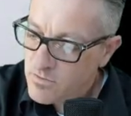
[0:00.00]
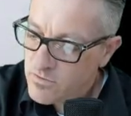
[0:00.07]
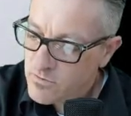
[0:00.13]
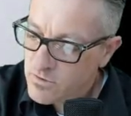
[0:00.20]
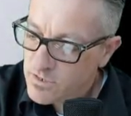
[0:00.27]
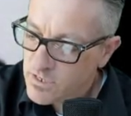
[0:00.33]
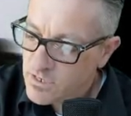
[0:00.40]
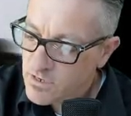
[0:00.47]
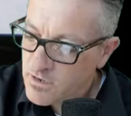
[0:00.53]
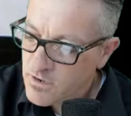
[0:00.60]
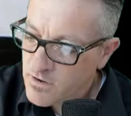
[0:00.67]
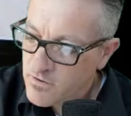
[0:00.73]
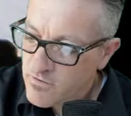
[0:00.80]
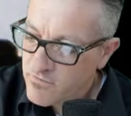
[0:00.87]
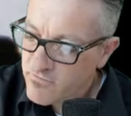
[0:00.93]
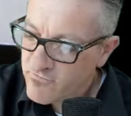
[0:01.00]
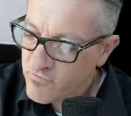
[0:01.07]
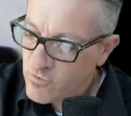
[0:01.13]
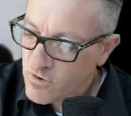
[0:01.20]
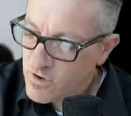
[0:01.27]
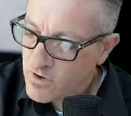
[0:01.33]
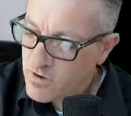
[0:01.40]
3,
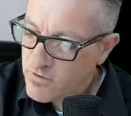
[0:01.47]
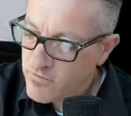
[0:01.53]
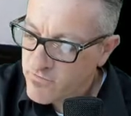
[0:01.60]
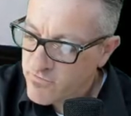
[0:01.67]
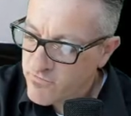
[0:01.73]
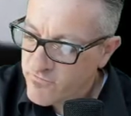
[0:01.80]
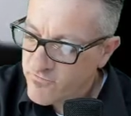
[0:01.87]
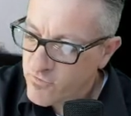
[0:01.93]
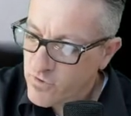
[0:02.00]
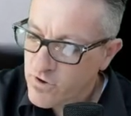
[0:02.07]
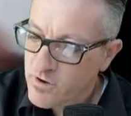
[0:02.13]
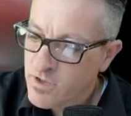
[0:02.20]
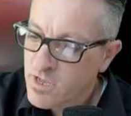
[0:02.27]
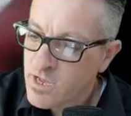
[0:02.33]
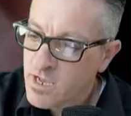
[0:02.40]
4, 4.